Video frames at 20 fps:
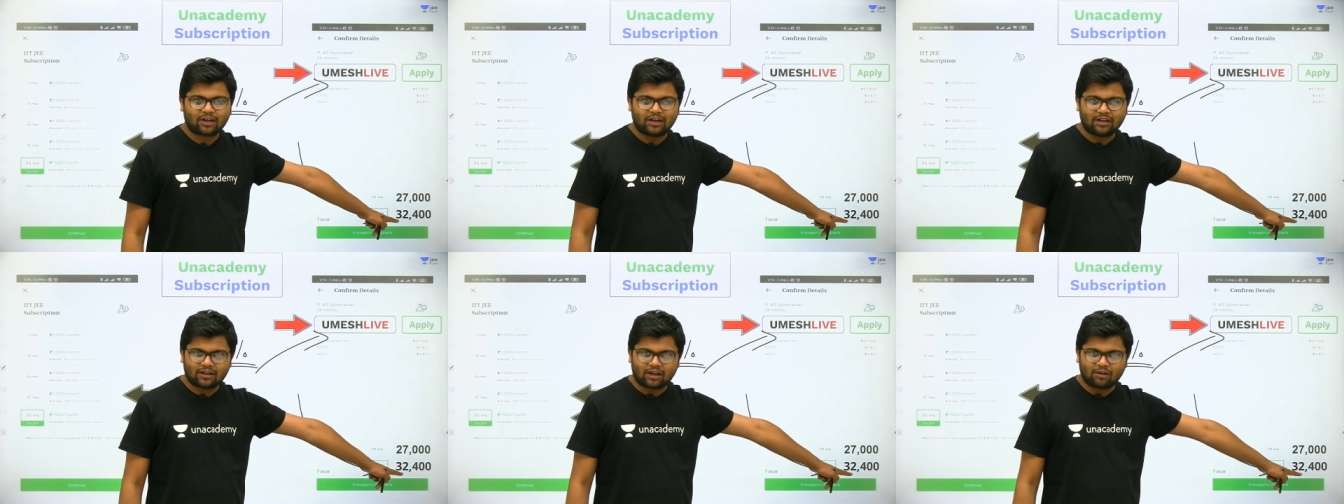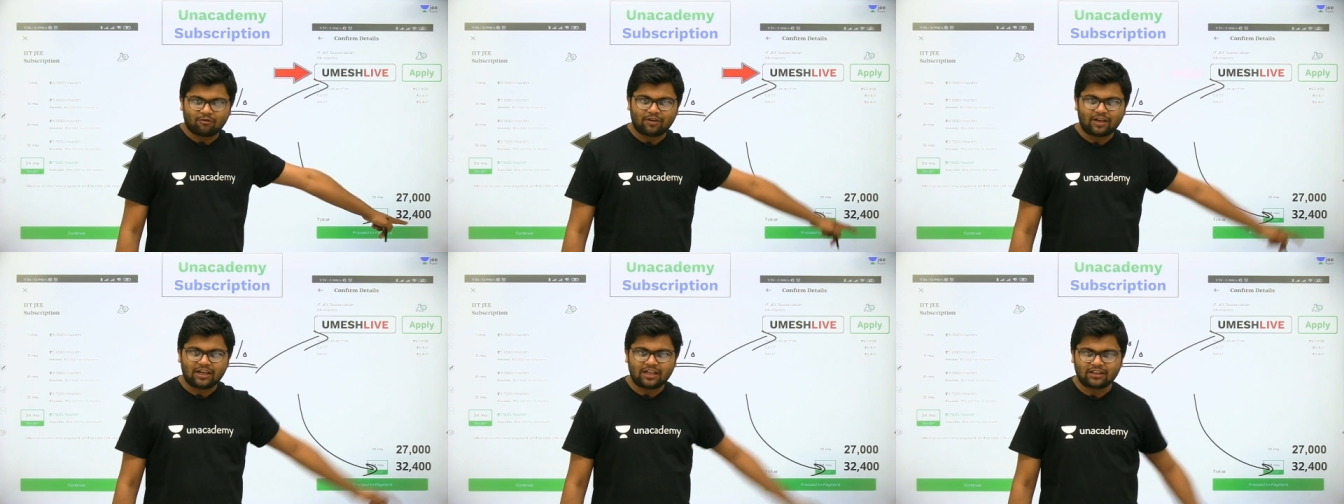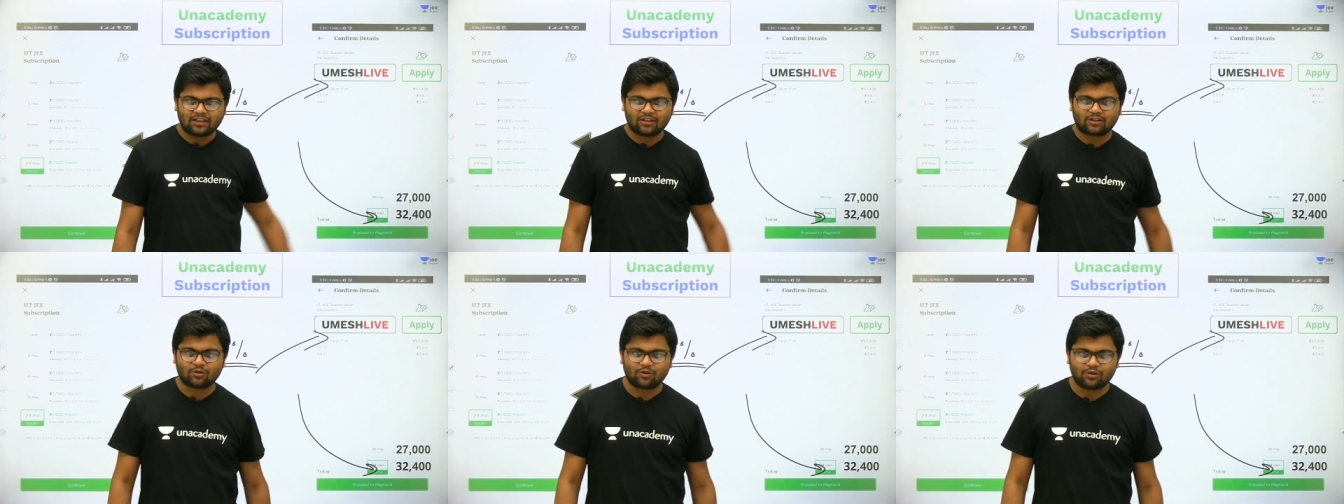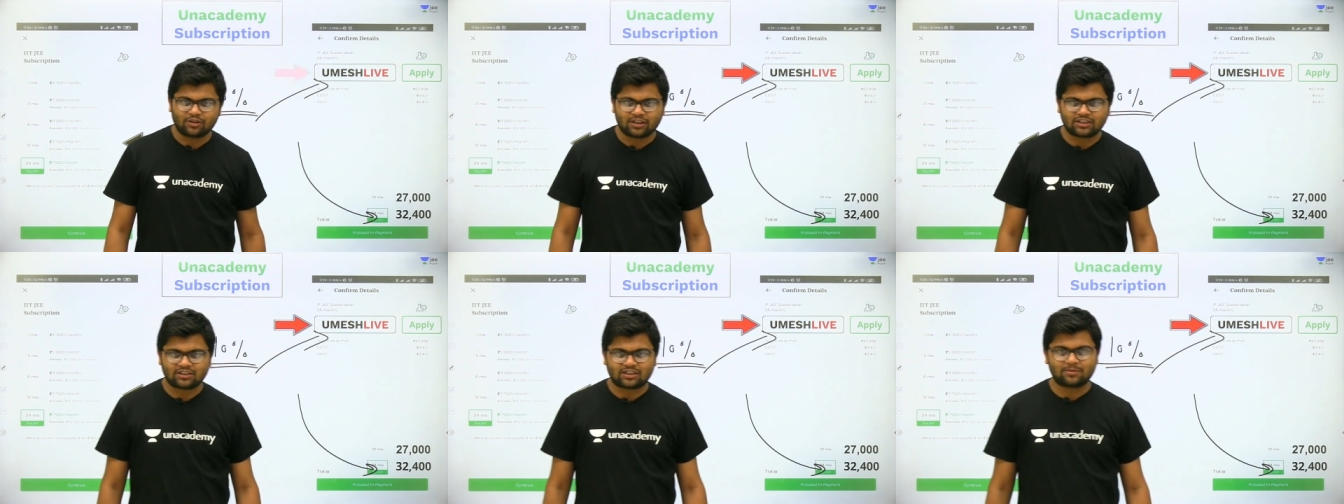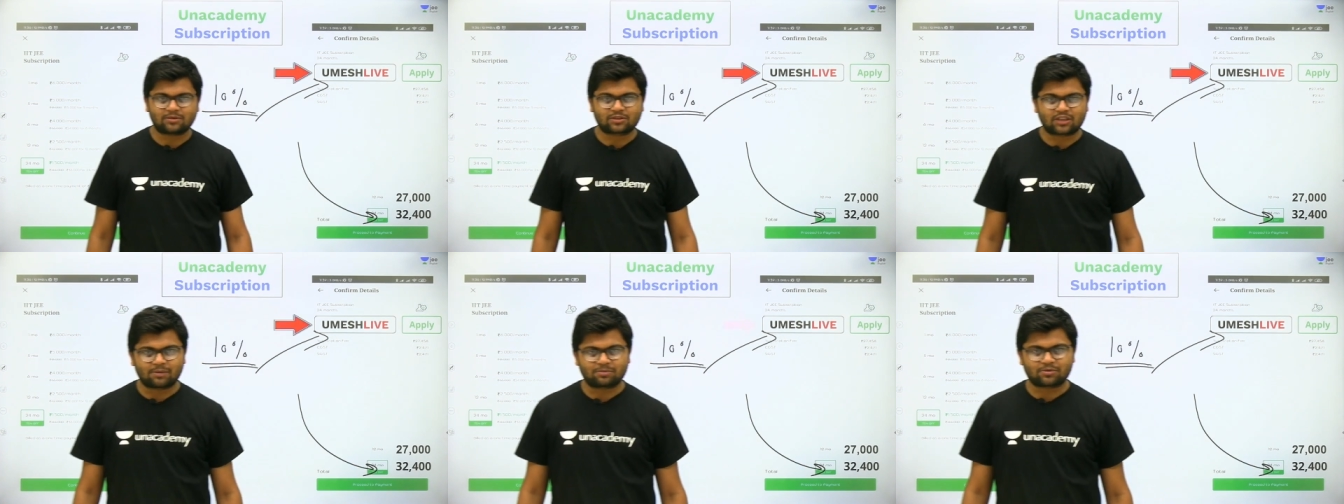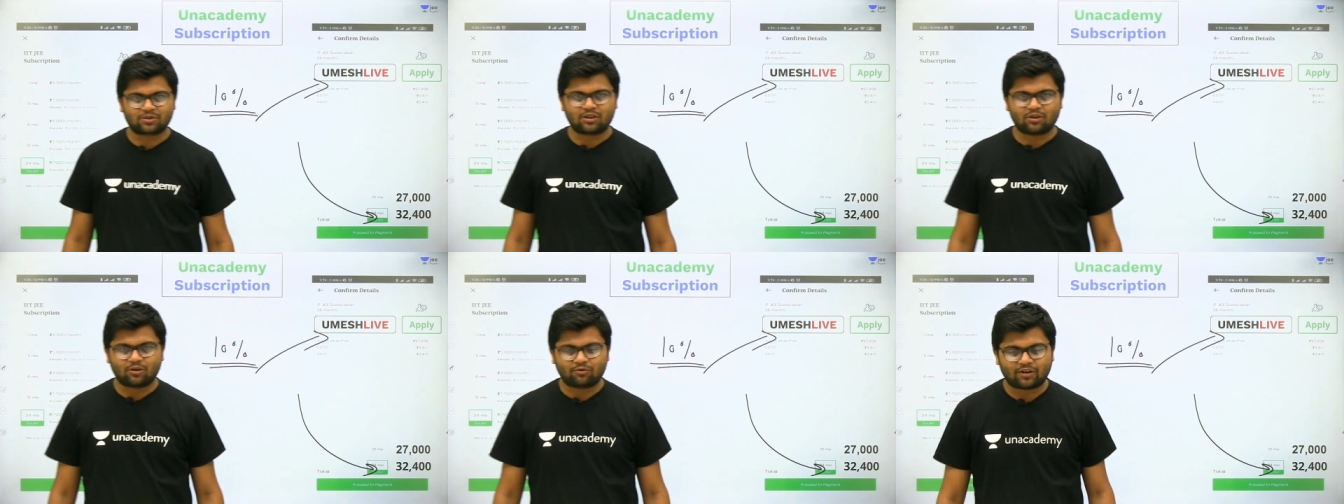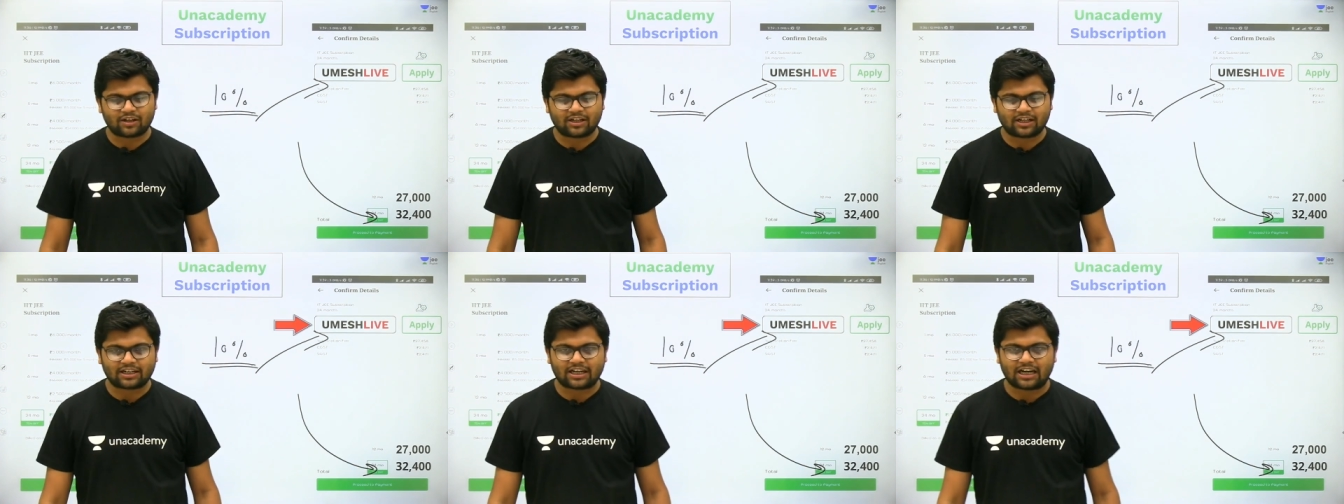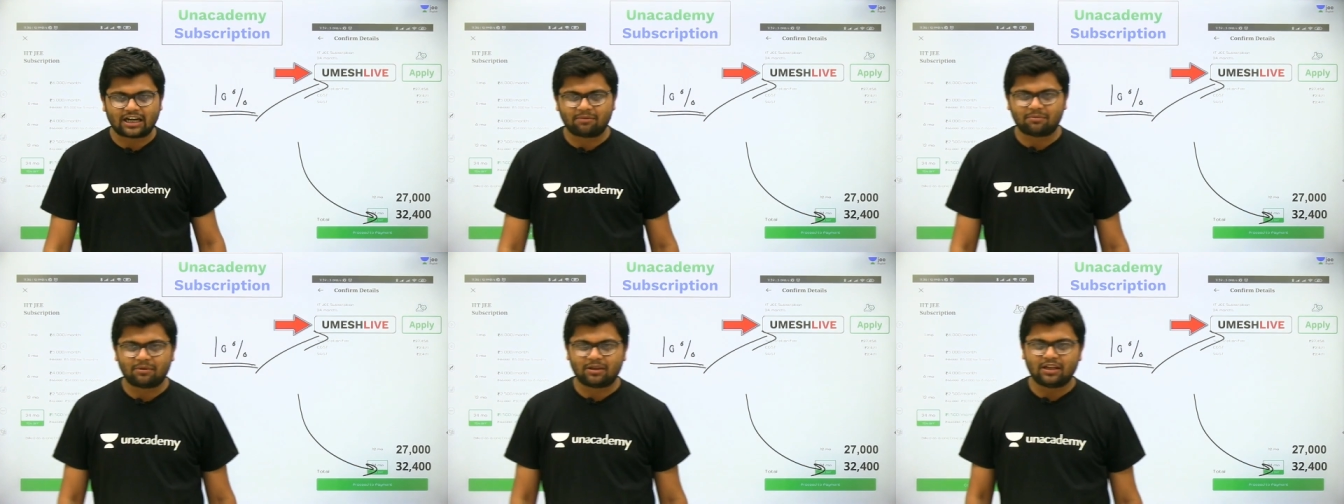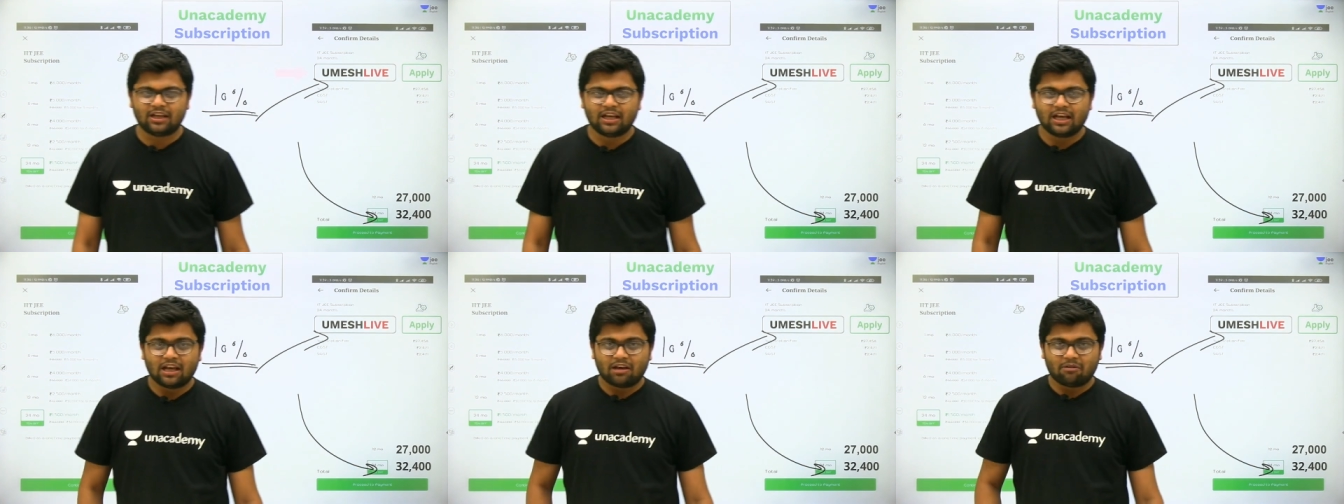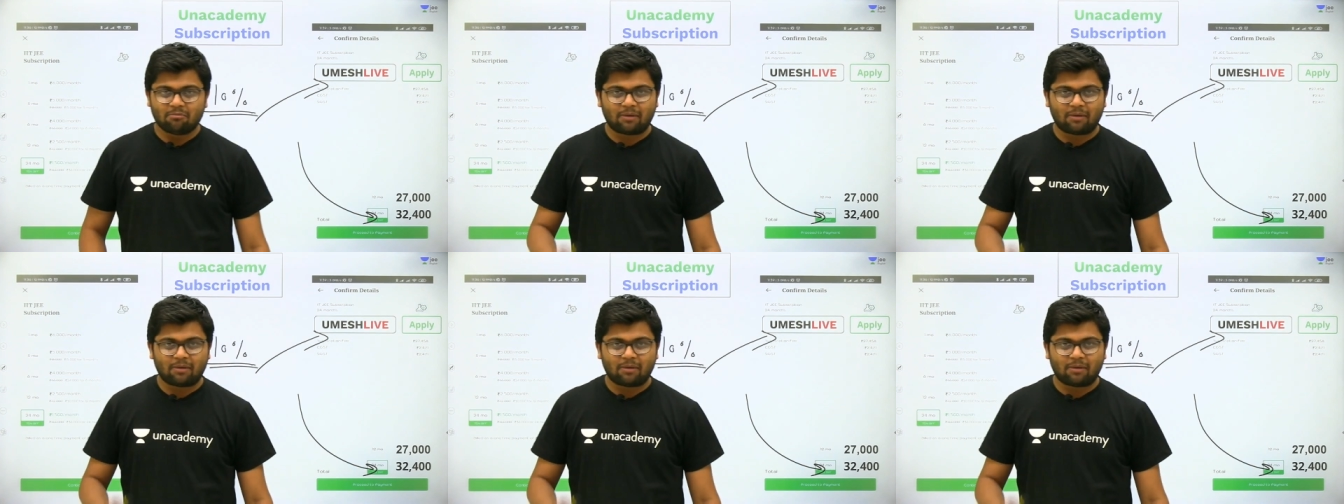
you can avail the two year subscription of Unacademy